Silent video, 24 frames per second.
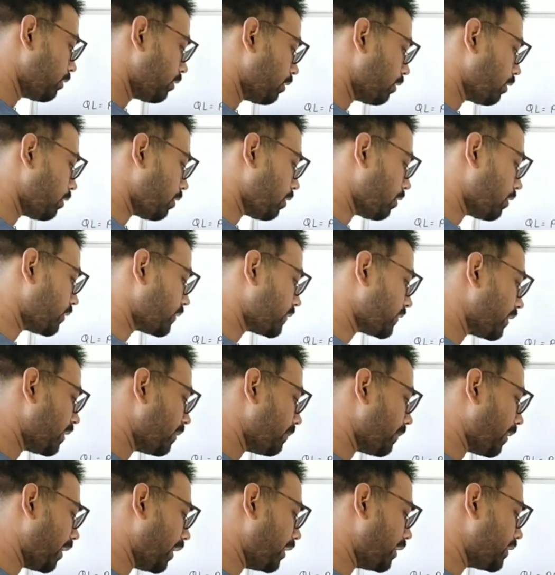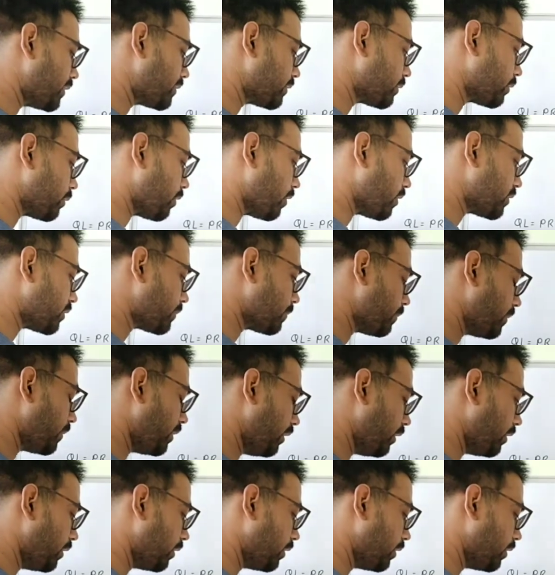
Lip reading: cos A minus cos B